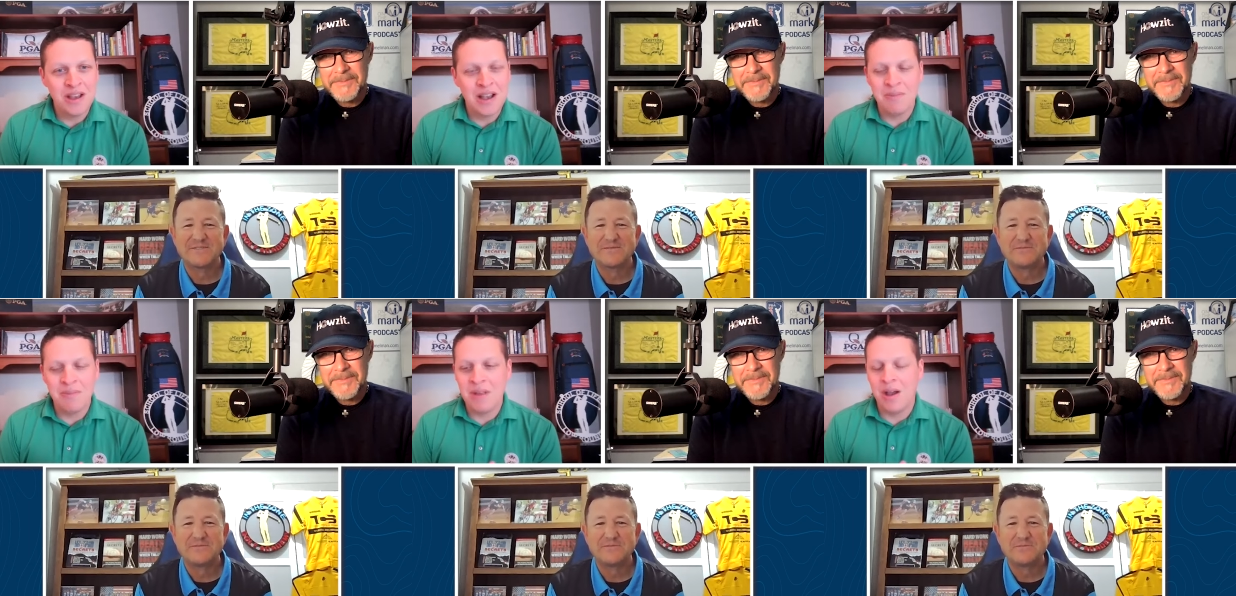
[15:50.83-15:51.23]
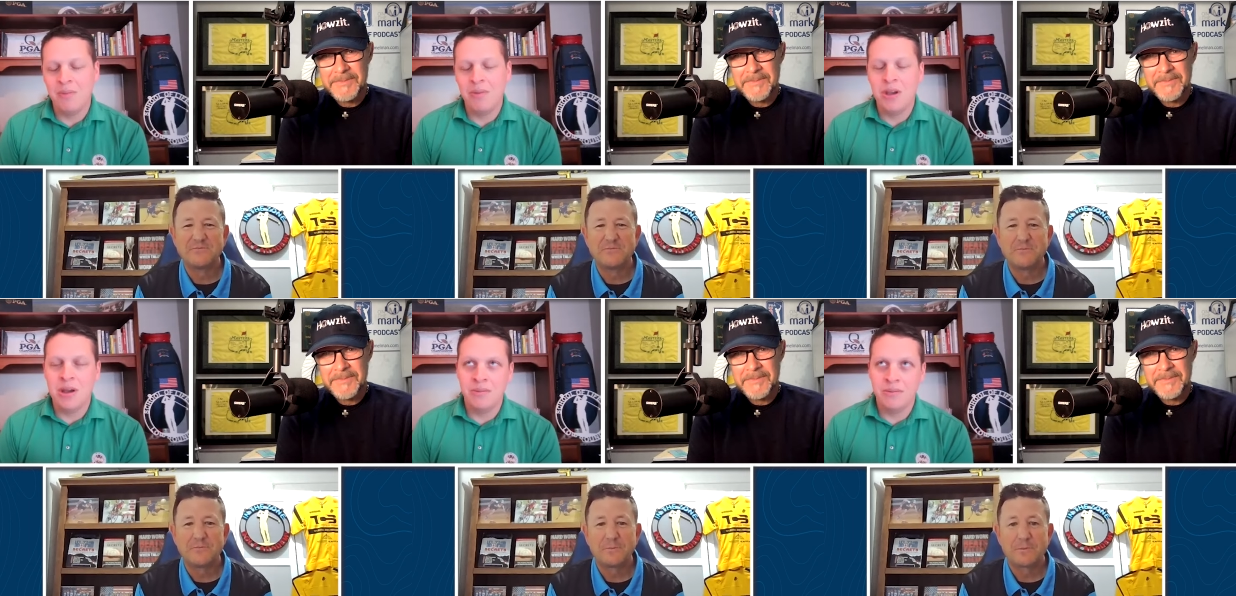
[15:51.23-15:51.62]
Speaker 1: I'm not. I
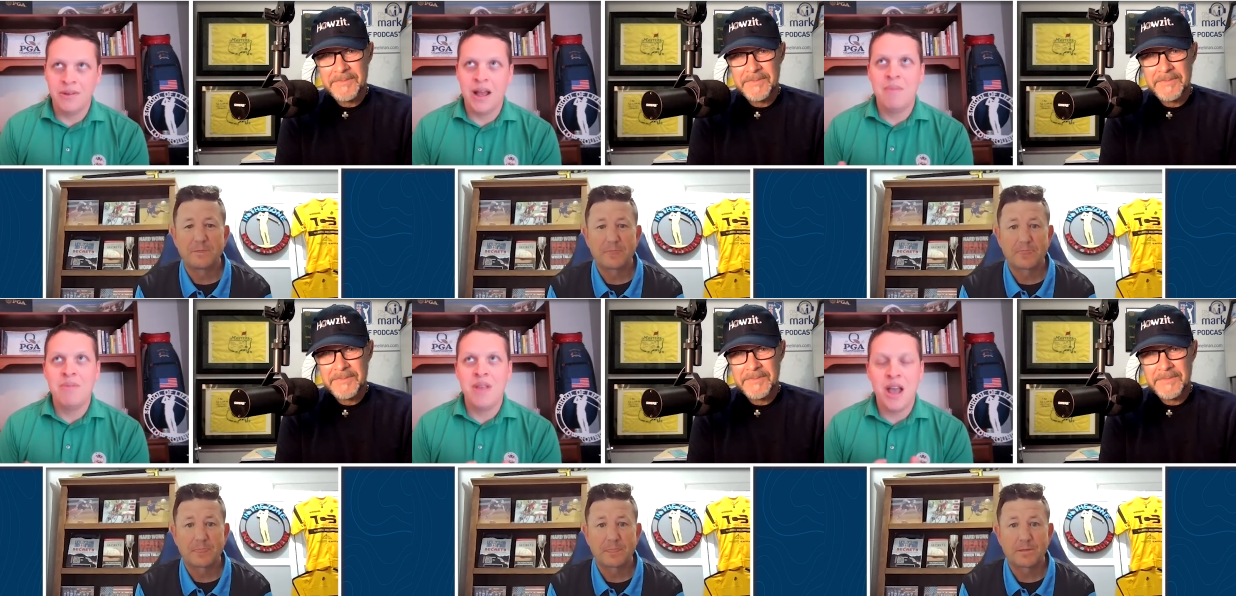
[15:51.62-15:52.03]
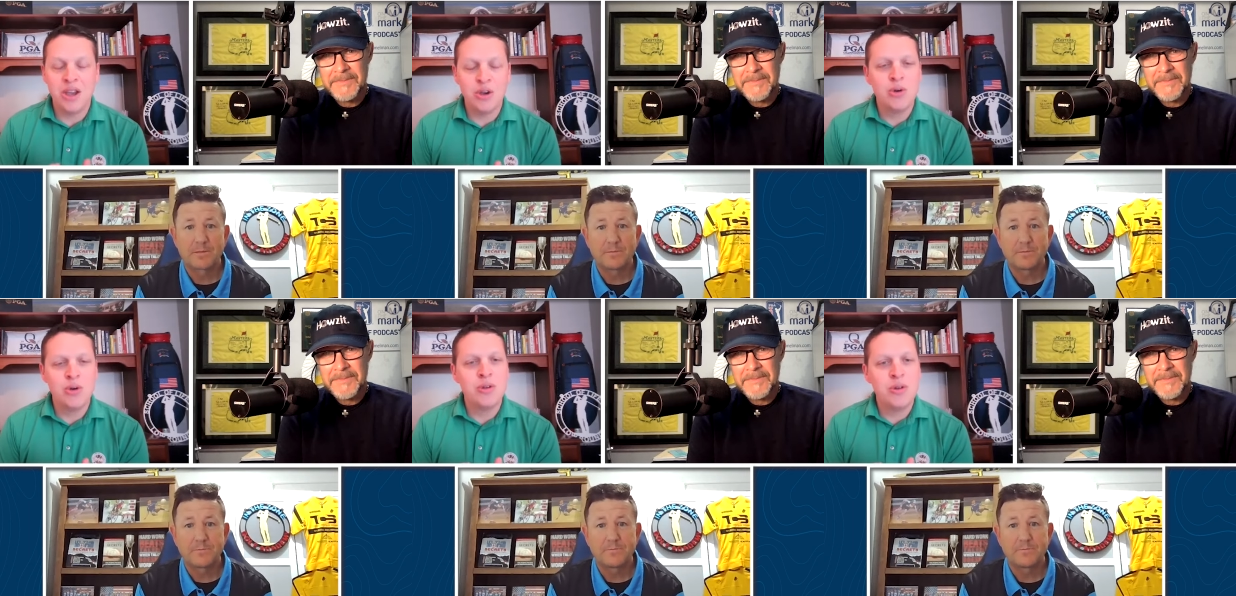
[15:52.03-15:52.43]
mean, I'm, I'm not
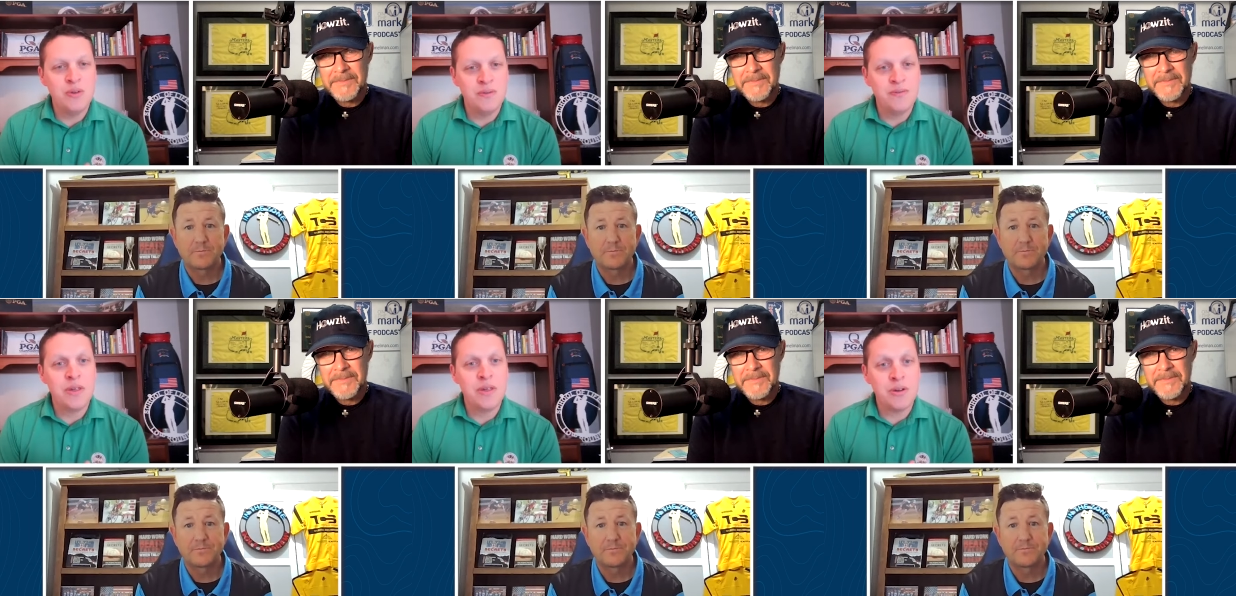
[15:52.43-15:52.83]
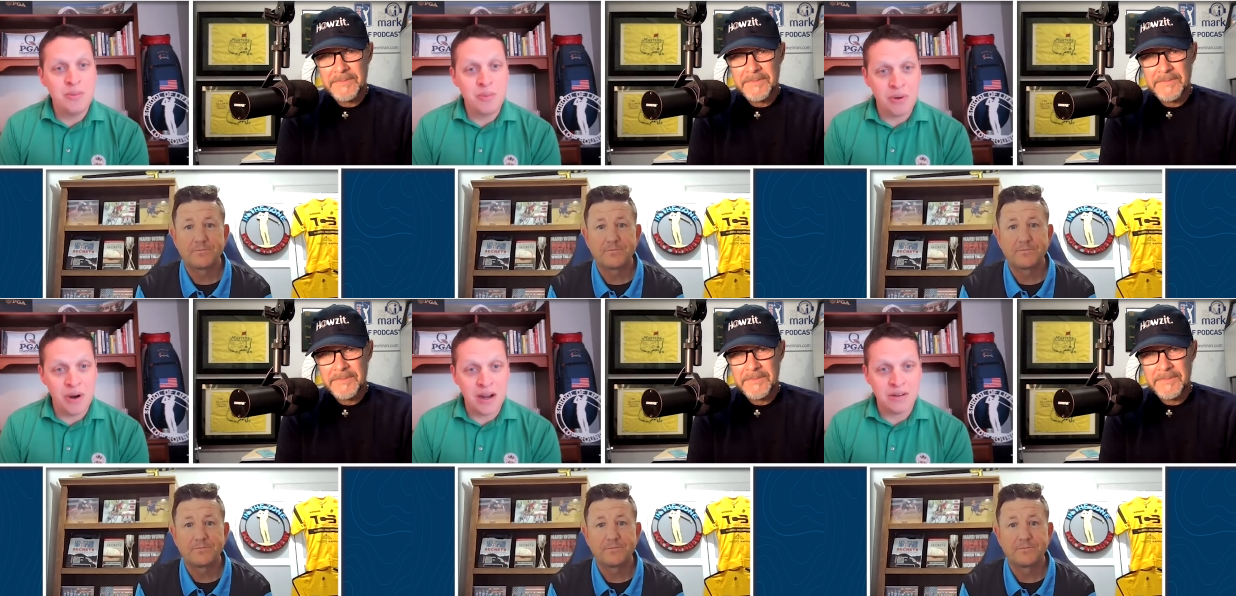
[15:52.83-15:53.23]
going to physically
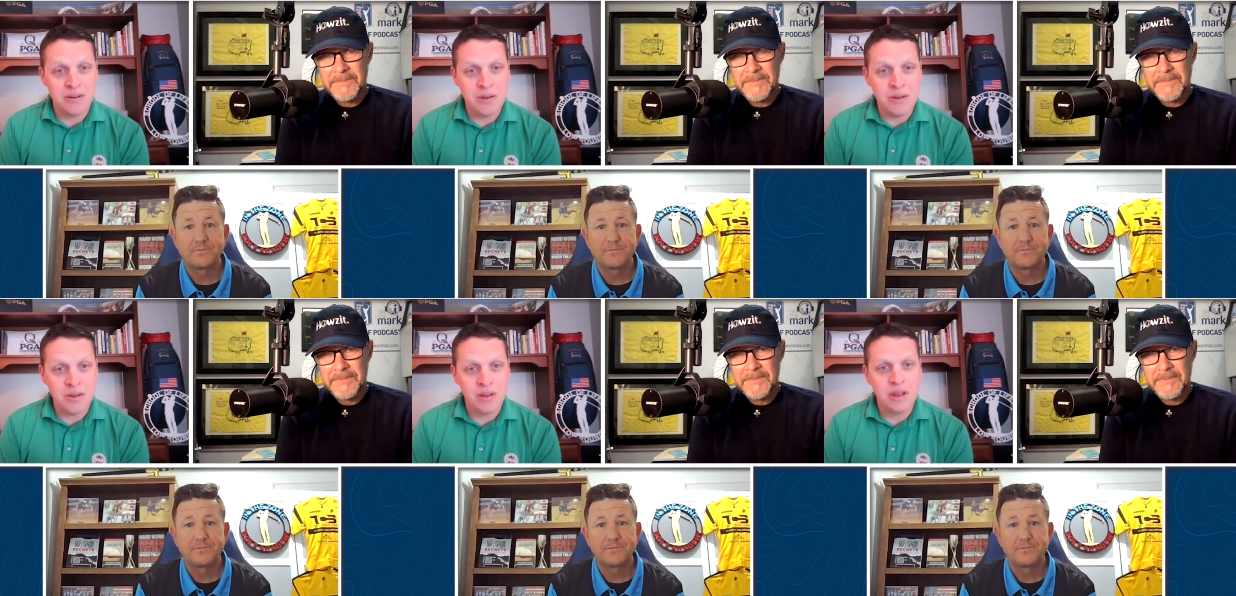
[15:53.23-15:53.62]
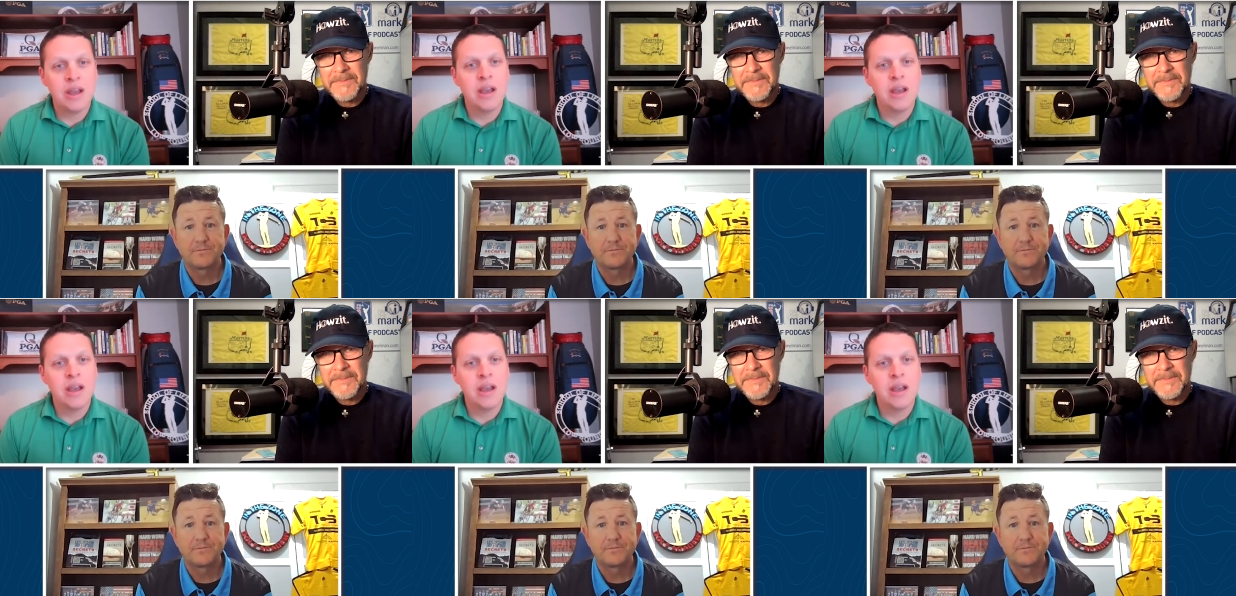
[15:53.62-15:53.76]
practice.